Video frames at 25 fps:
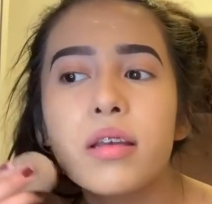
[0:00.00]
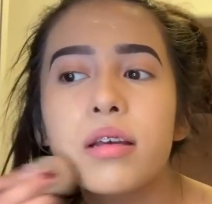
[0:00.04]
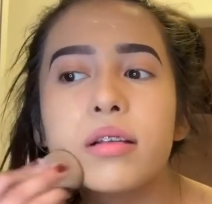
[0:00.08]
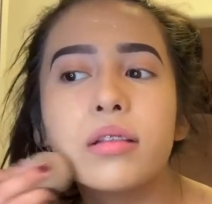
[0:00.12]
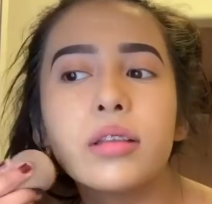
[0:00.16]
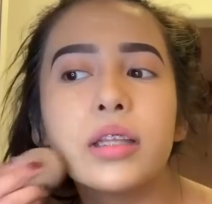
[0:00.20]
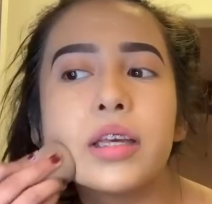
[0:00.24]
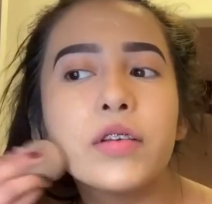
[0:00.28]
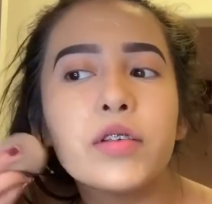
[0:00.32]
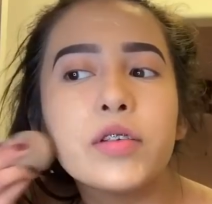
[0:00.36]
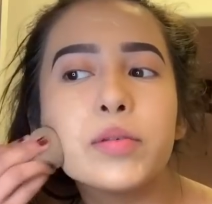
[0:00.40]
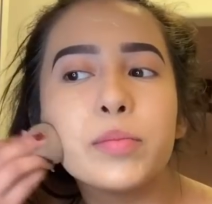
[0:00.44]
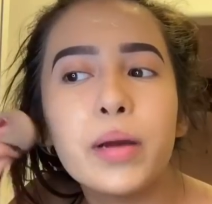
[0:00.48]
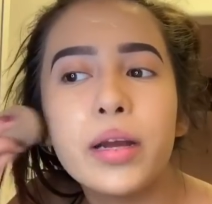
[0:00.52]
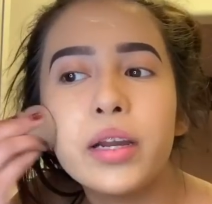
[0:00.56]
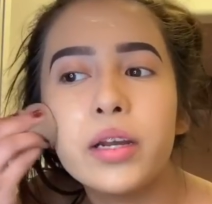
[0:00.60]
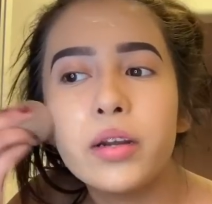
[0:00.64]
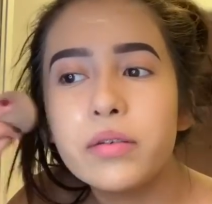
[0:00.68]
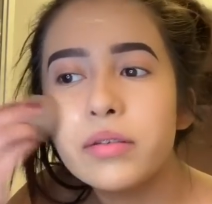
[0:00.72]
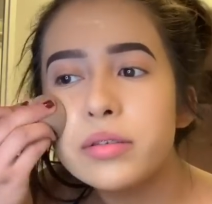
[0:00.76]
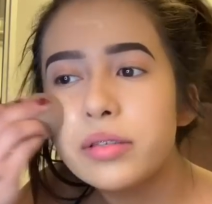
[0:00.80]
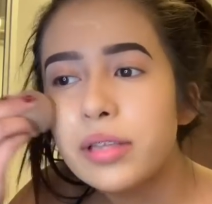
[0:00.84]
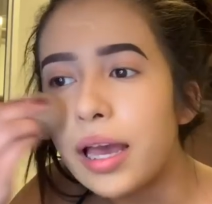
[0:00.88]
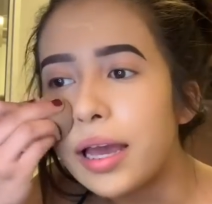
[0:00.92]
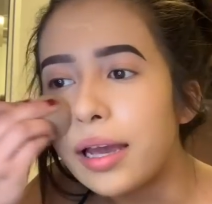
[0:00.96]
leaves my
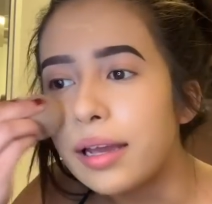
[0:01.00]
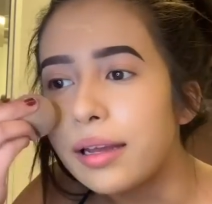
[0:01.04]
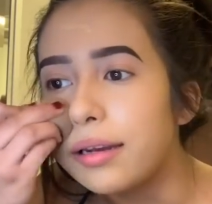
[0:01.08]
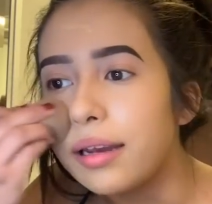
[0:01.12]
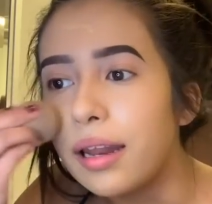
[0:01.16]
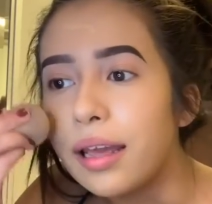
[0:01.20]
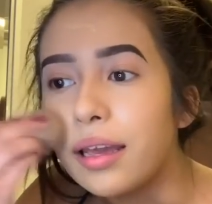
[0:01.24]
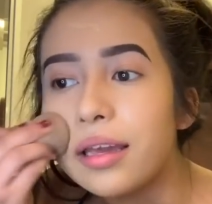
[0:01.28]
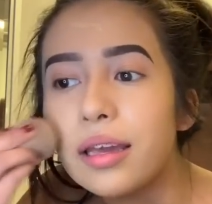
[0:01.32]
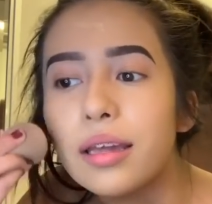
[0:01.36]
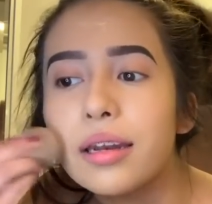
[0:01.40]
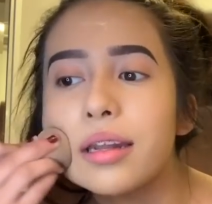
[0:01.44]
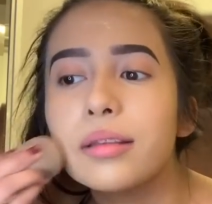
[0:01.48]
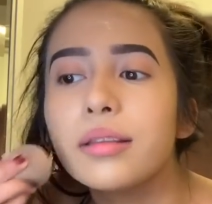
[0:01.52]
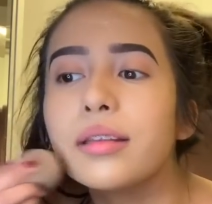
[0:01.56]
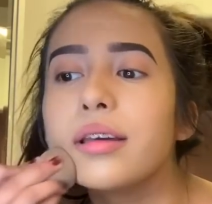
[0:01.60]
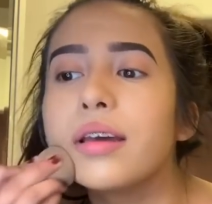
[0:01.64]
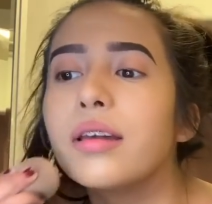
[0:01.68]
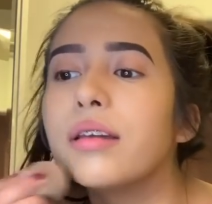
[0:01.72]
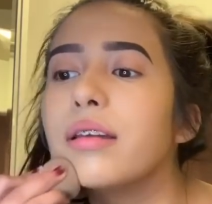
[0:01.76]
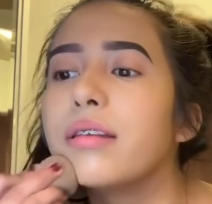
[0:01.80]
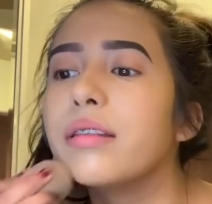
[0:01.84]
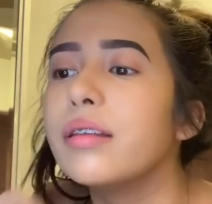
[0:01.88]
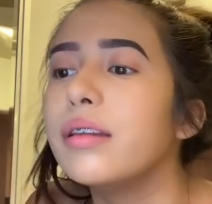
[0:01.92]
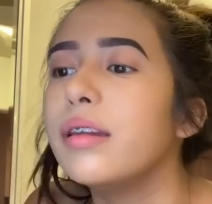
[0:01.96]
nose like naked at the
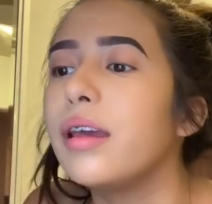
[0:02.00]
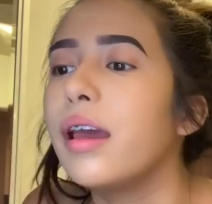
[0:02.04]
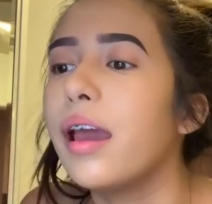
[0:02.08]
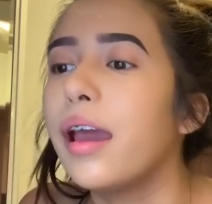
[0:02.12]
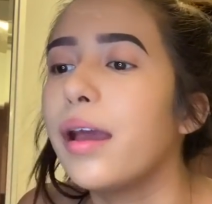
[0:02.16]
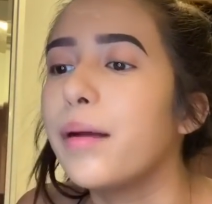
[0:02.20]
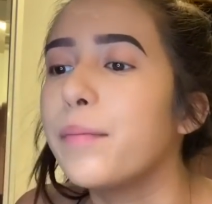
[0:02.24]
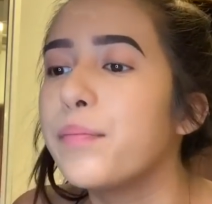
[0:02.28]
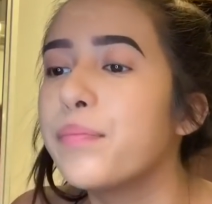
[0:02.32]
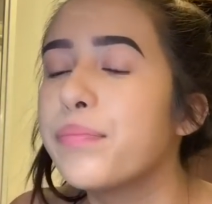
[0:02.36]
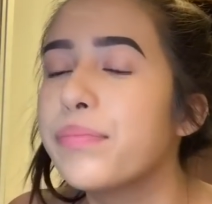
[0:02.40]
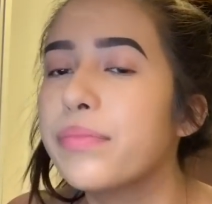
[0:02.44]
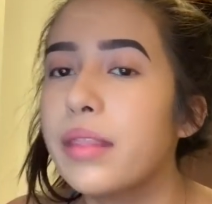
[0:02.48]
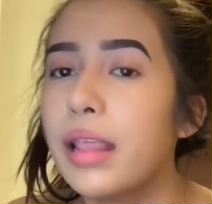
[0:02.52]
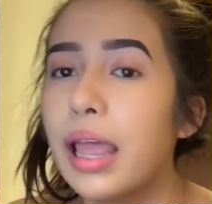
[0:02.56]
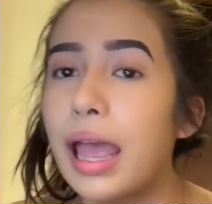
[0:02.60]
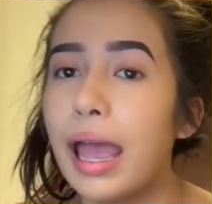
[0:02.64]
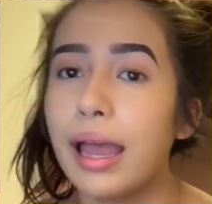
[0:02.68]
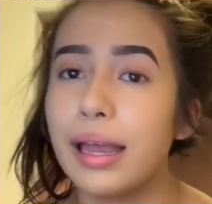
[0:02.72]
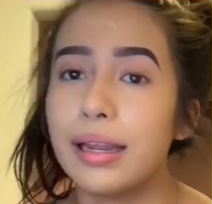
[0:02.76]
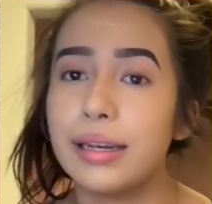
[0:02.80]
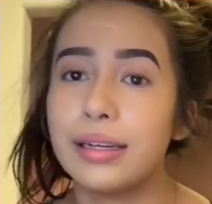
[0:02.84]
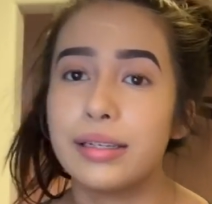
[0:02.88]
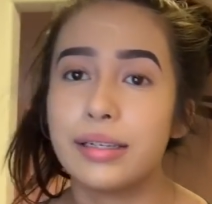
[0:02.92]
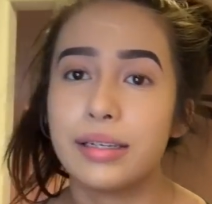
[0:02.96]
end of the day,
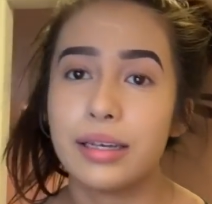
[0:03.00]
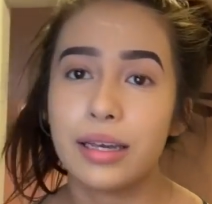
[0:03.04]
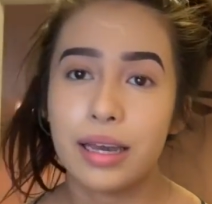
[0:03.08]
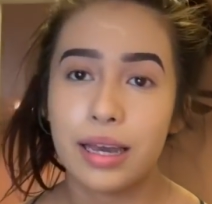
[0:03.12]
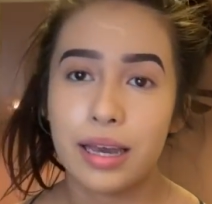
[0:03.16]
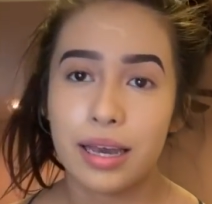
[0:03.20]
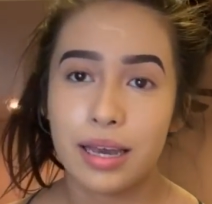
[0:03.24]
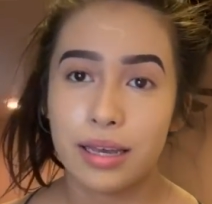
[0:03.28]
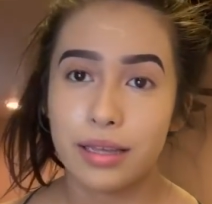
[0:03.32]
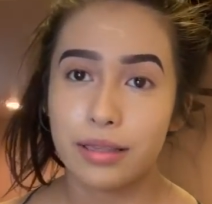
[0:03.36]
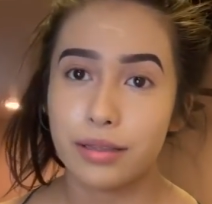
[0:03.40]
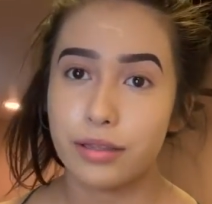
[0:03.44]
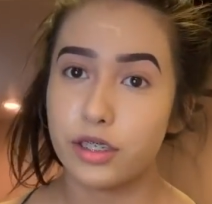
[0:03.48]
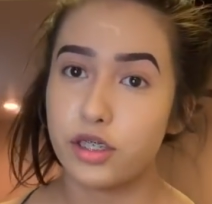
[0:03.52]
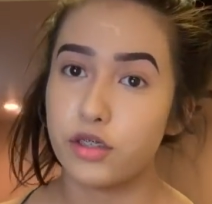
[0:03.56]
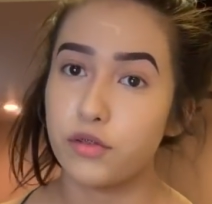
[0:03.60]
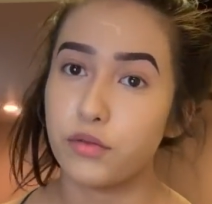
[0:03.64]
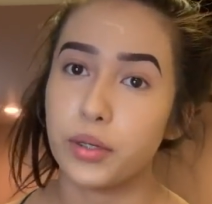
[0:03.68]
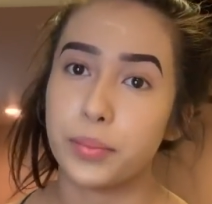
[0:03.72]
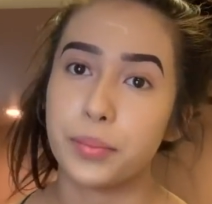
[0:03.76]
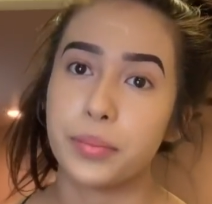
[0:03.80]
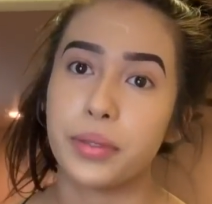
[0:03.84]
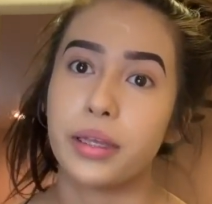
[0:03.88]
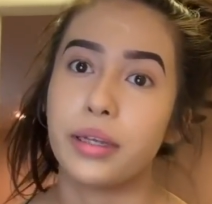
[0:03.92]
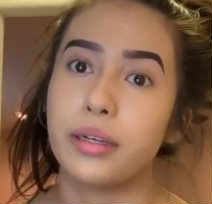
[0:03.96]
and this
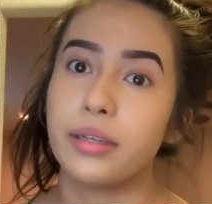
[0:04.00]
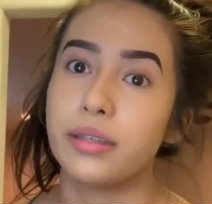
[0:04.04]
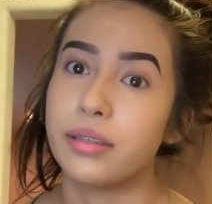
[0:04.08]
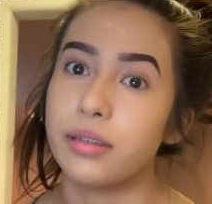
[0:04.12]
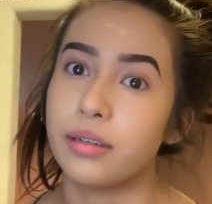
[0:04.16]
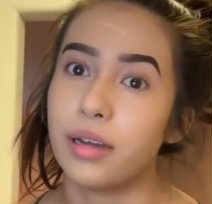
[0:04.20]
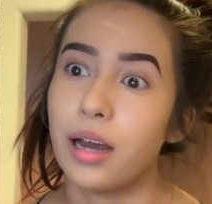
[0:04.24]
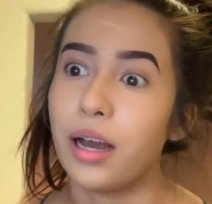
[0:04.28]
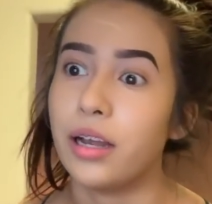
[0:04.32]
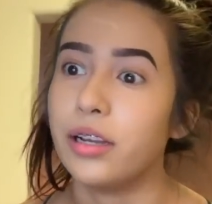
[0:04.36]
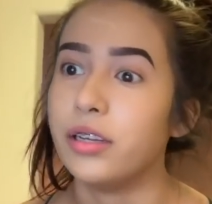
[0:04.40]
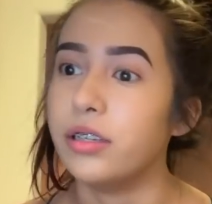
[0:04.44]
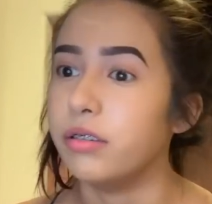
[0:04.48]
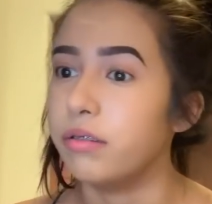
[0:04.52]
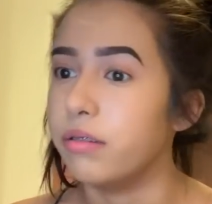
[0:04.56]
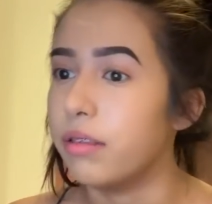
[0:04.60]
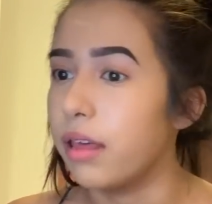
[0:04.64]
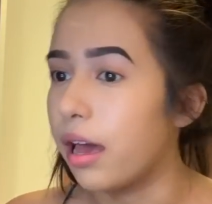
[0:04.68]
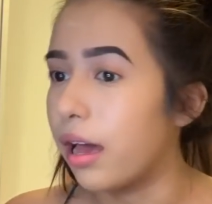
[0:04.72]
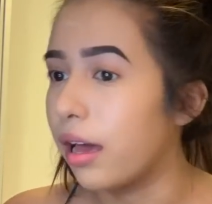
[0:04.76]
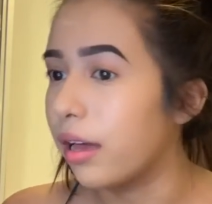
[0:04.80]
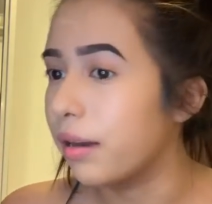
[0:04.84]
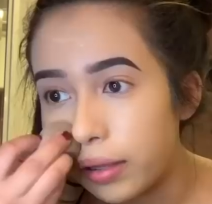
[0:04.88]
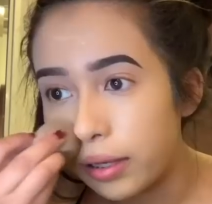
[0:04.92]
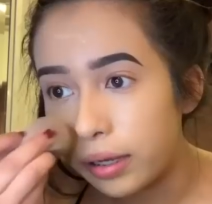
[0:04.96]
formula does not do
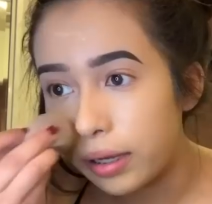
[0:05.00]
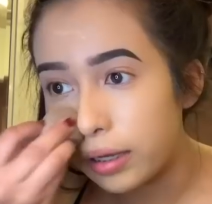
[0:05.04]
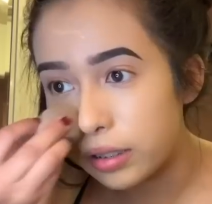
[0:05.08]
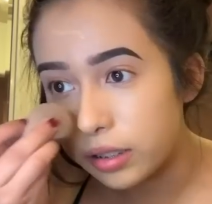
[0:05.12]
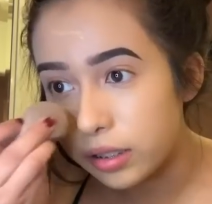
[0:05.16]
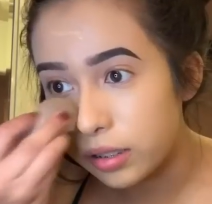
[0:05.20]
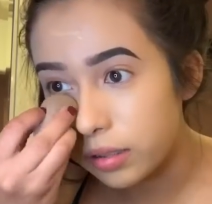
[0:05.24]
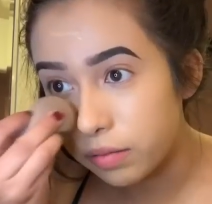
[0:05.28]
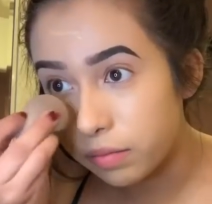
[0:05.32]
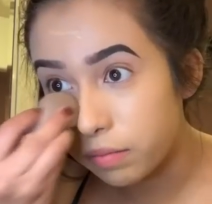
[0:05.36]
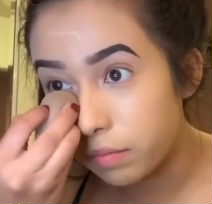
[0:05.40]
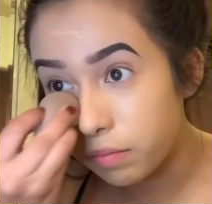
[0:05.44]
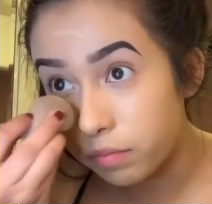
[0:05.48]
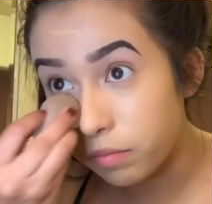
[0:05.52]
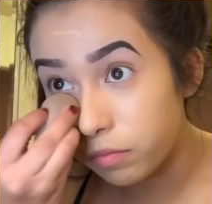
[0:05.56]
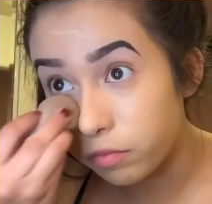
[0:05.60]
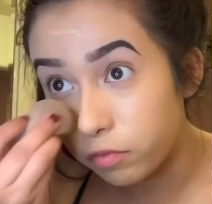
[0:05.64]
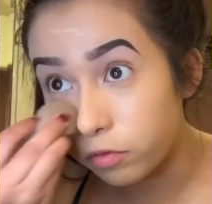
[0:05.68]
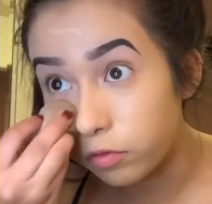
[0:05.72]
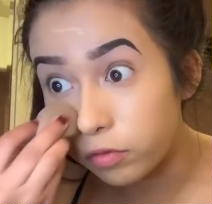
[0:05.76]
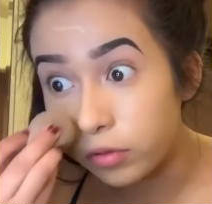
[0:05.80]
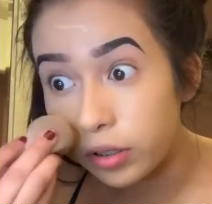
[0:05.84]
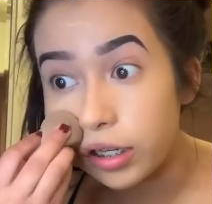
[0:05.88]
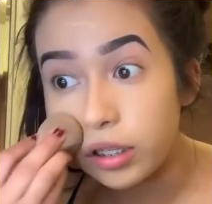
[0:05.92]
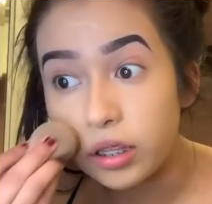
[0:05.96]
that. Like, it's
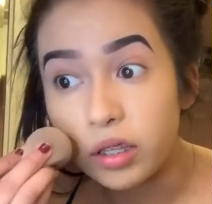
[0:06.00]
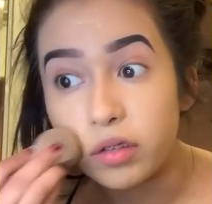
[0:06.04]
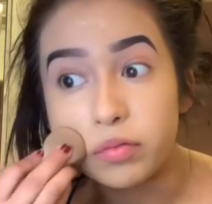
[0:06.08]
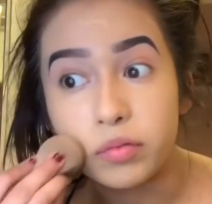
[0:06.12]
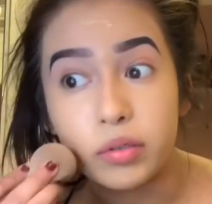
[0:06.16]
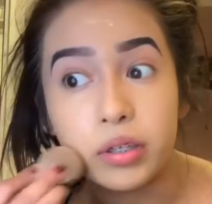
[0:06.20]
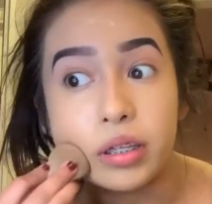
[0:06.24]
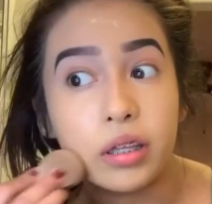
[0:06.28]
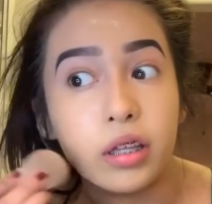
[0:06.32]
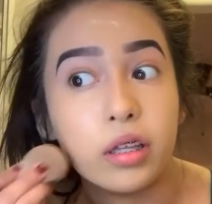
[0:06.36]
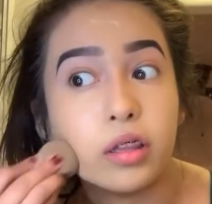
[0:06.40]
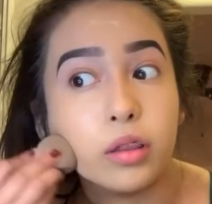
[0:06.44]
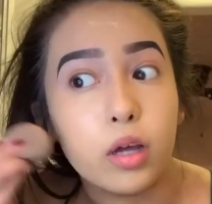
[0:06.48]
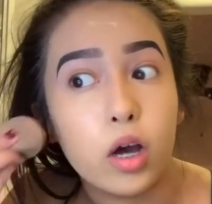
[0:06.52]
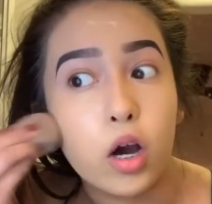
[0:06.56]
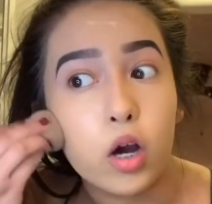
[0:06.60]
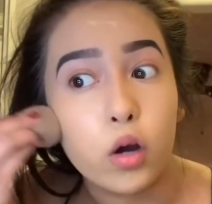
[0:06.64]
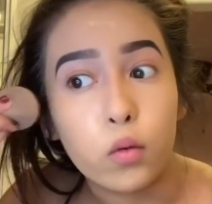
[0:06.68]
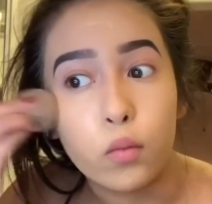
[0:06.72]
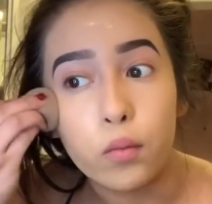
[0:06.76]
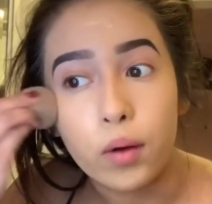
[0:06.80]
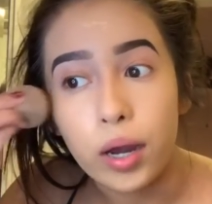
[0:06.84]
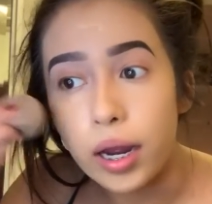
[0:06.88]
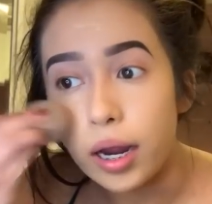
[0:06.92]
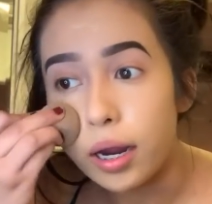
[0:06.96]
really
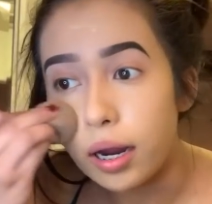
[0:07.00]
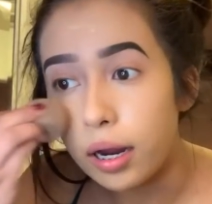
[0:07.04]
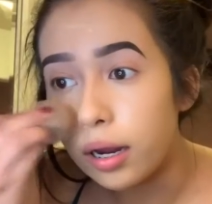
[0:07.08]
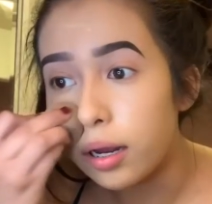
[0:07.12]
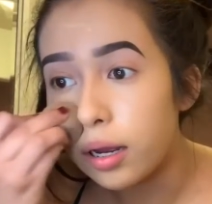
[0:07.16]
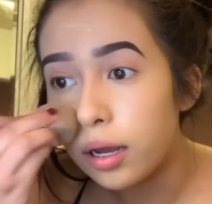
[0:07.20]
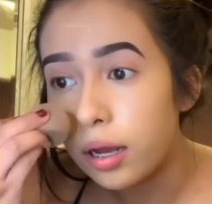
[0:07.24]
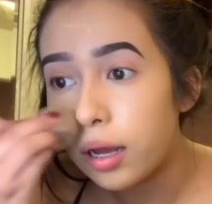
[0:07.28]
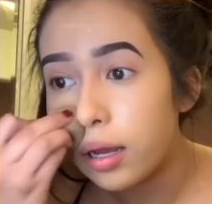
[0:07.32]
long wear,